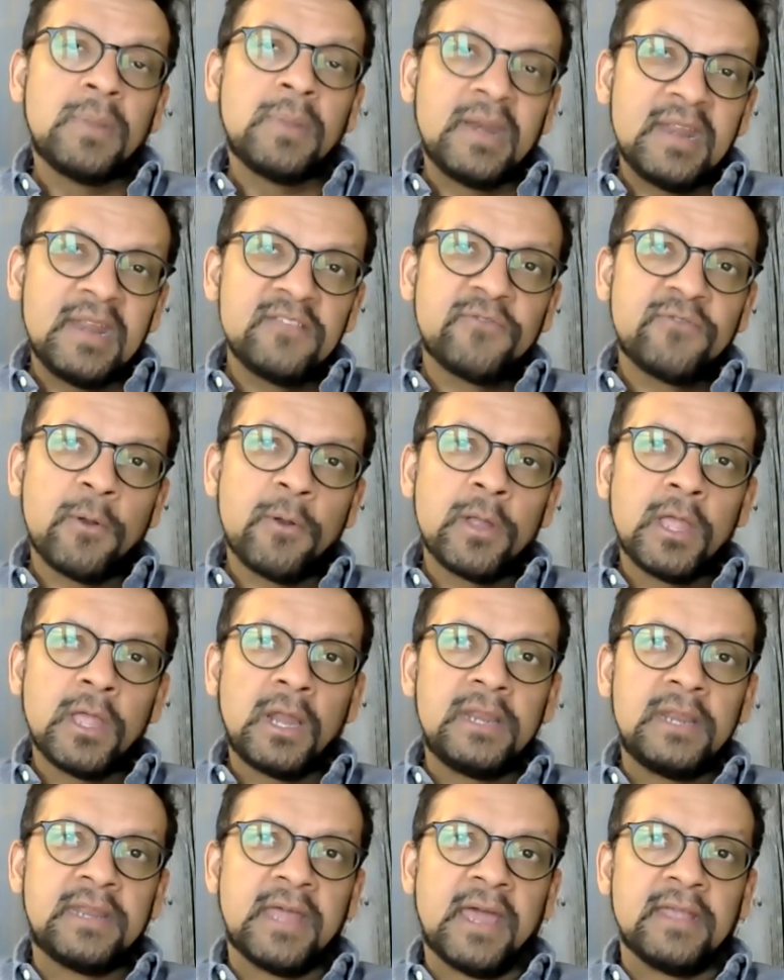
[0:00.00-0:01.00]
But it is very
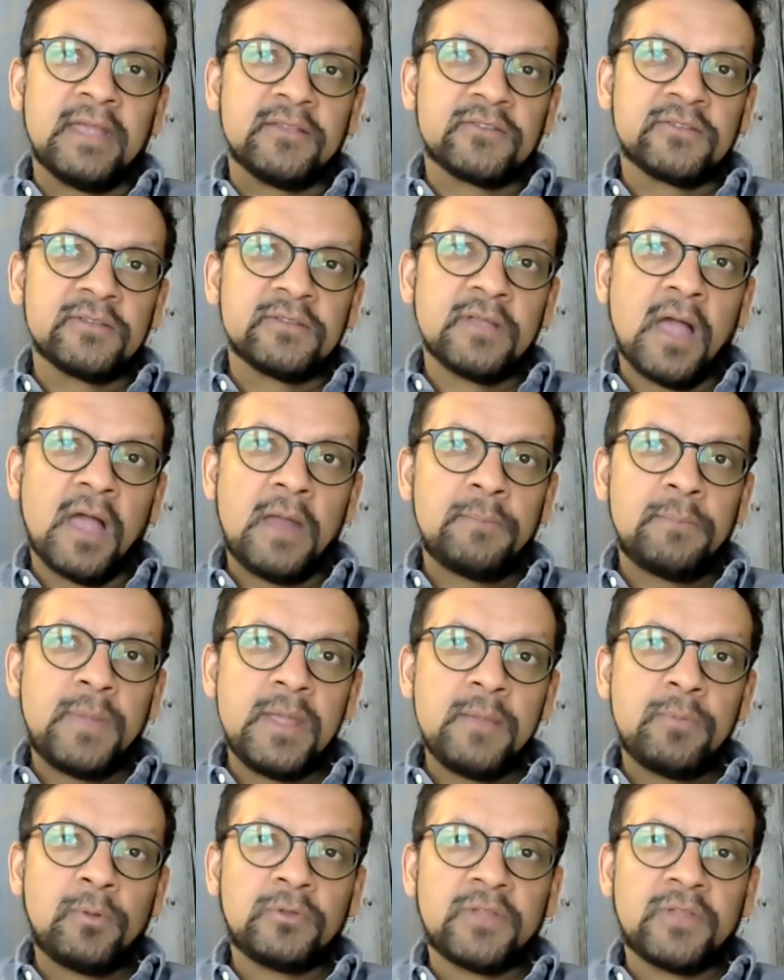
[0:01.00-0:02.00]
early days
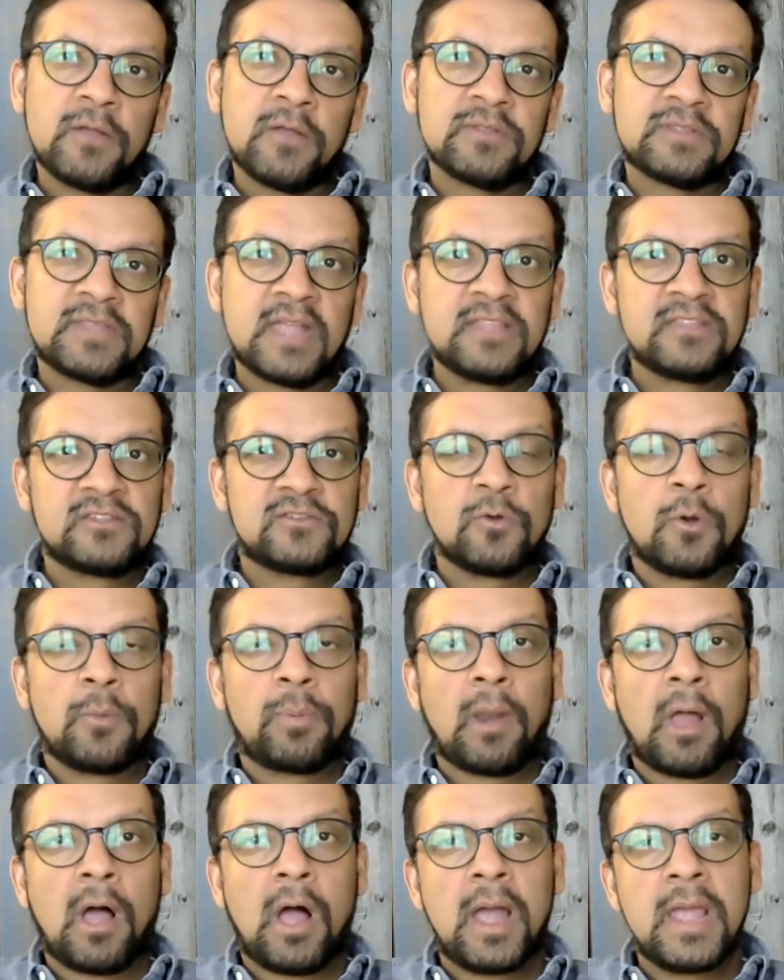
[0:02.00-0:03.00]
and people don't tend to
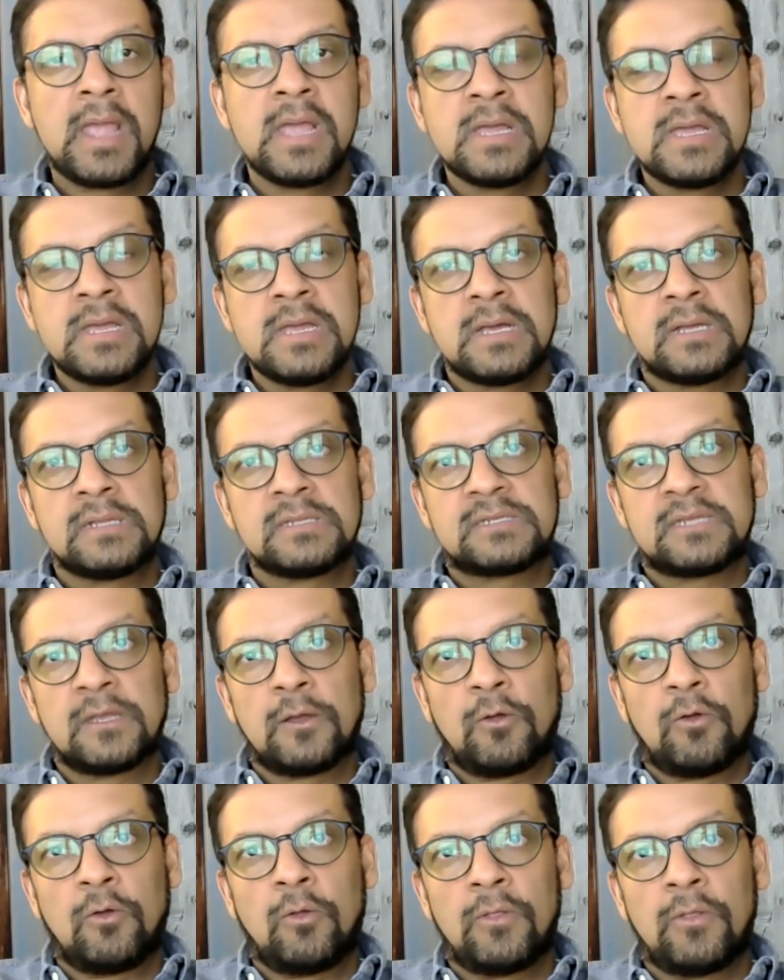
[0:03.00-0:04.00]
apply
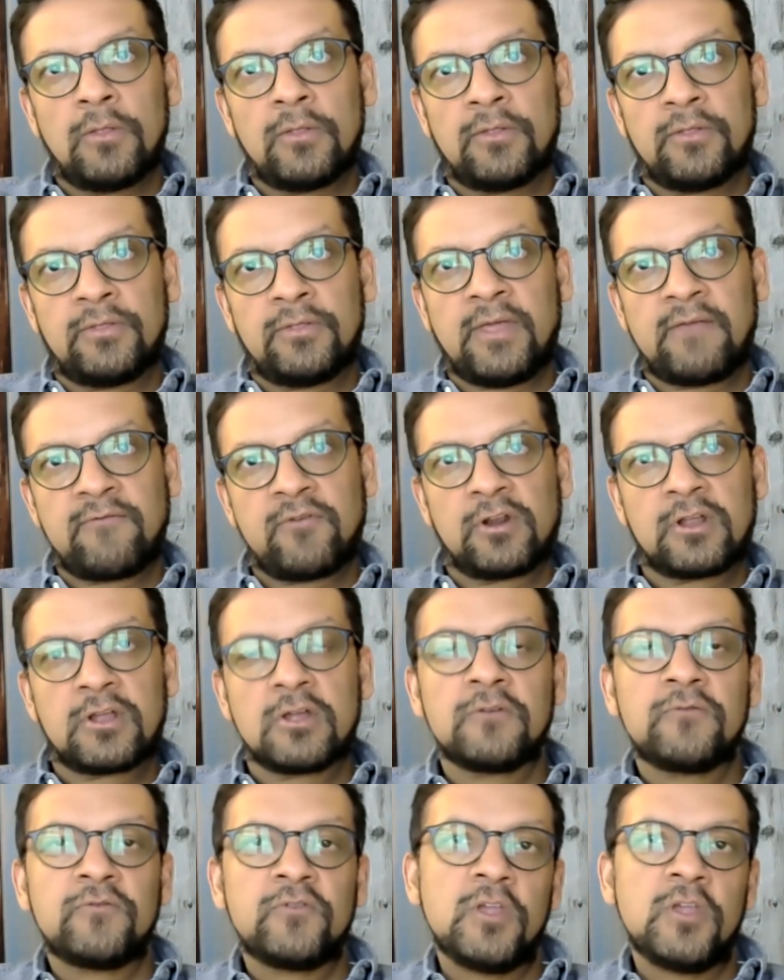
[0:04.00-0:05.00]
until they've got a
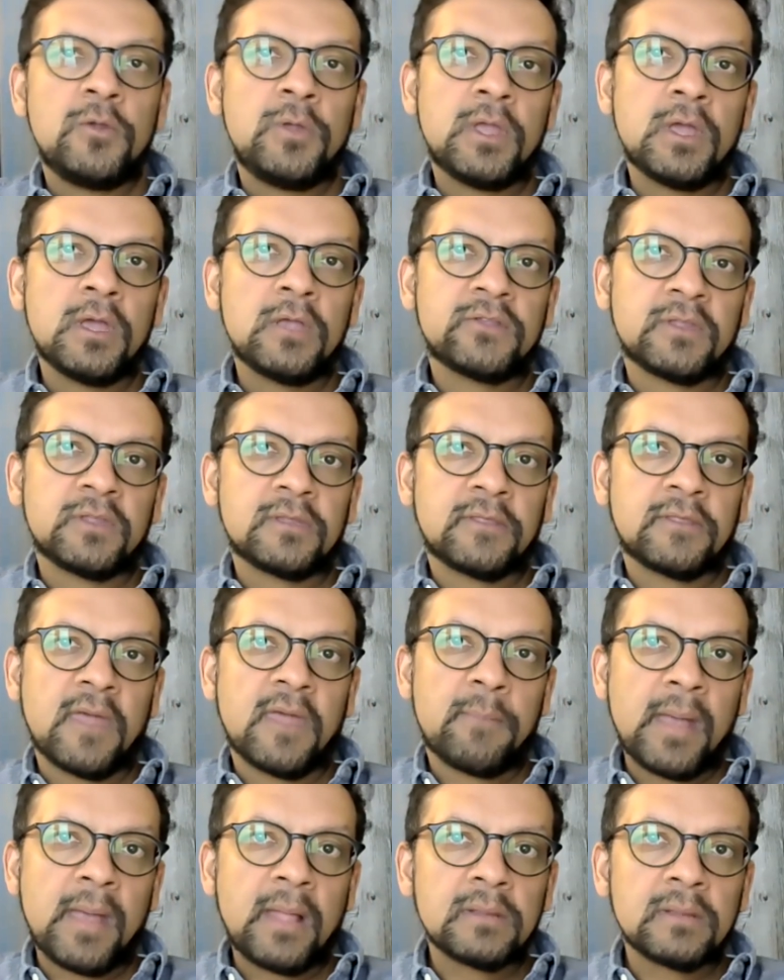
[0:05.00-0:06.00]
good few years under
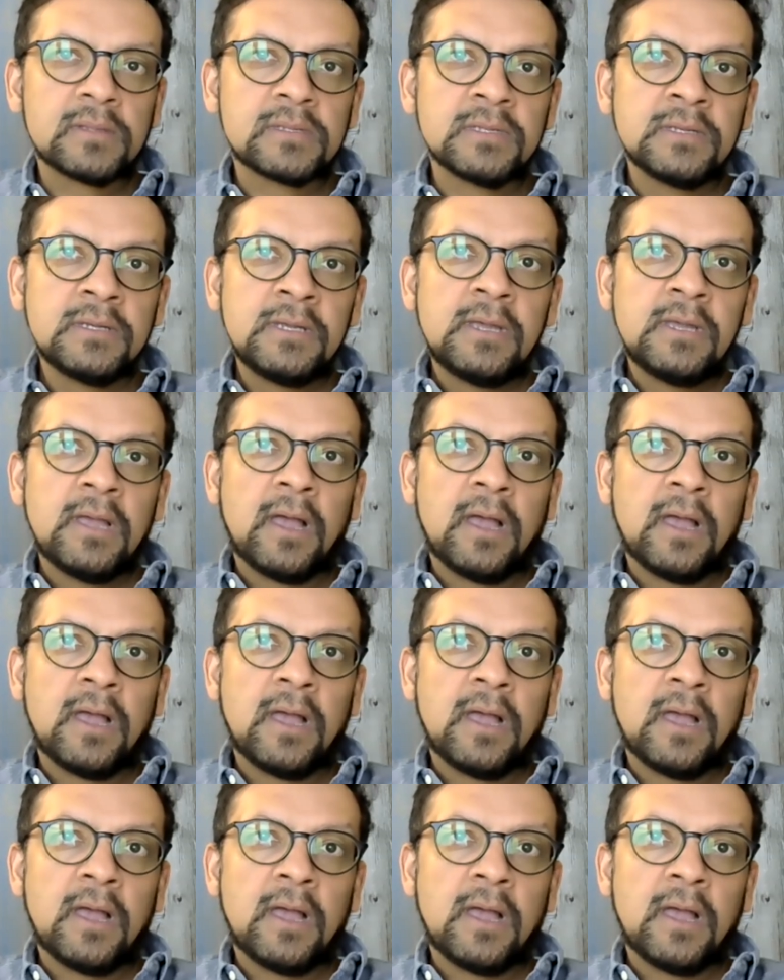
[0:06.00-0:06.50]
their belt.